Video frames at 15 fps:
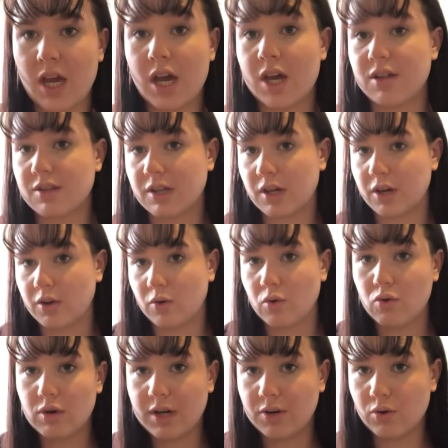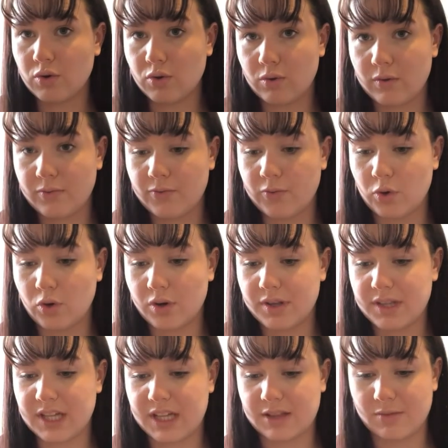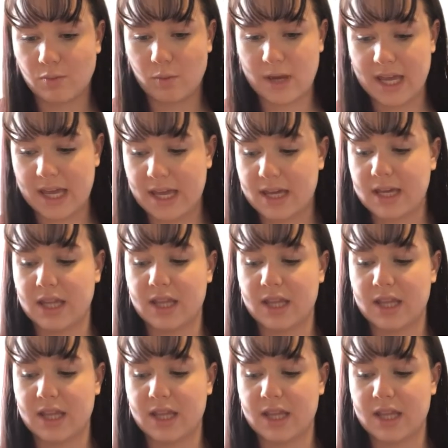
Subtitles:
So all in all for this week,